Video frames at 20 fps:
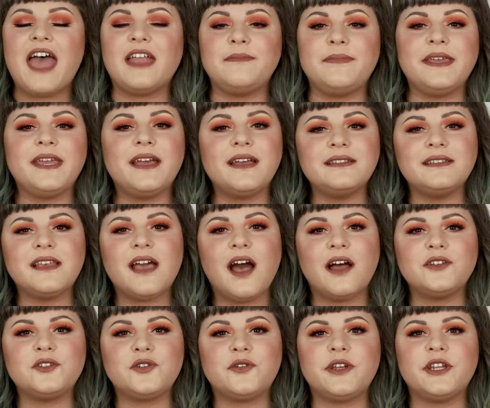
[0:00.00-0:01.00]
And because
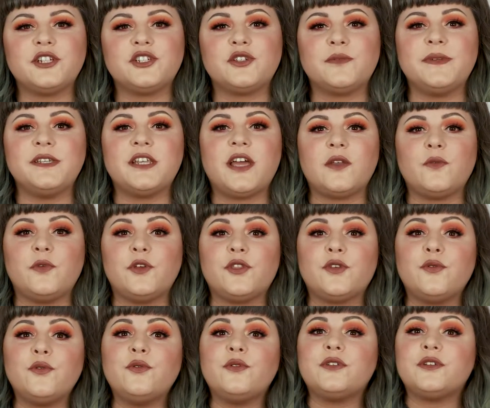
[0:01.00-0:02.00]
contouring should be done with
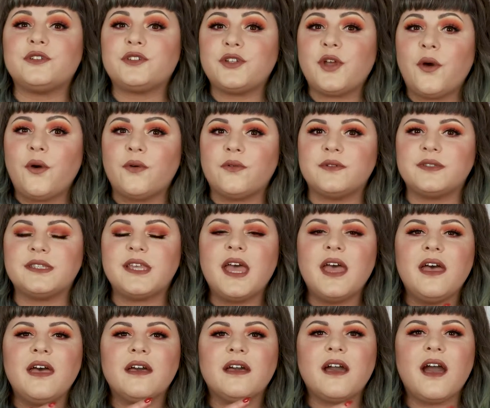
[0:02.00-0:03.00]
cooler tones,
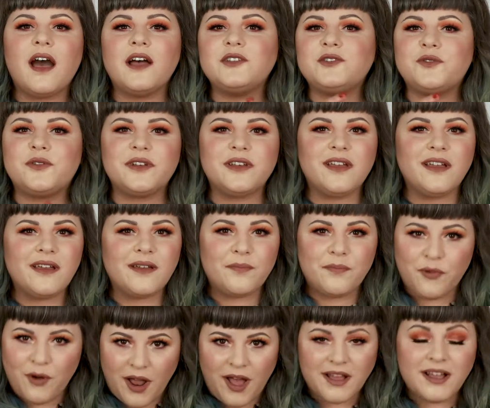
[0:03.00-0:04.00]
contoured
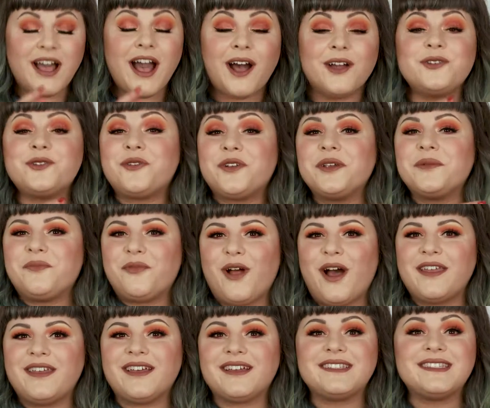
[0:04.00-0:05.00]
contouring
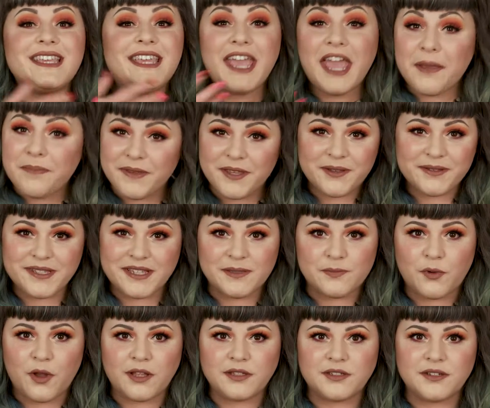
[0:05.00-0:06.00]
products can't be used as
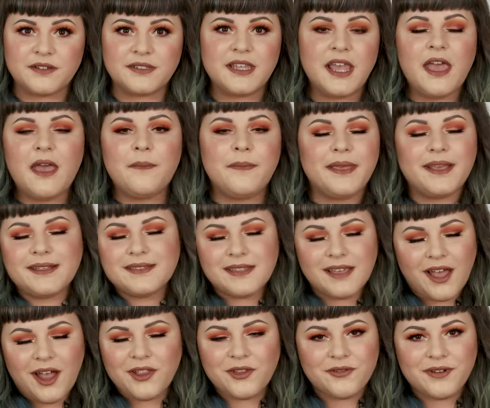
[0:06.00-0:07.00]
bronzers because the
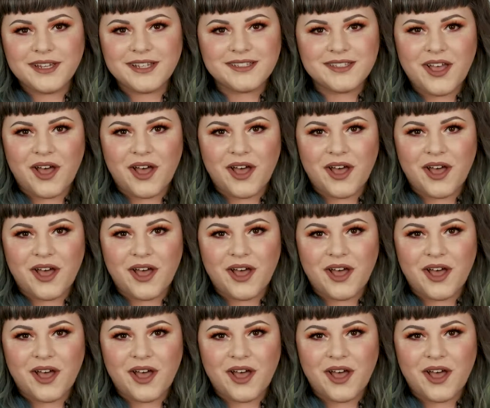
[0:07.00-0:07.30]
coloring is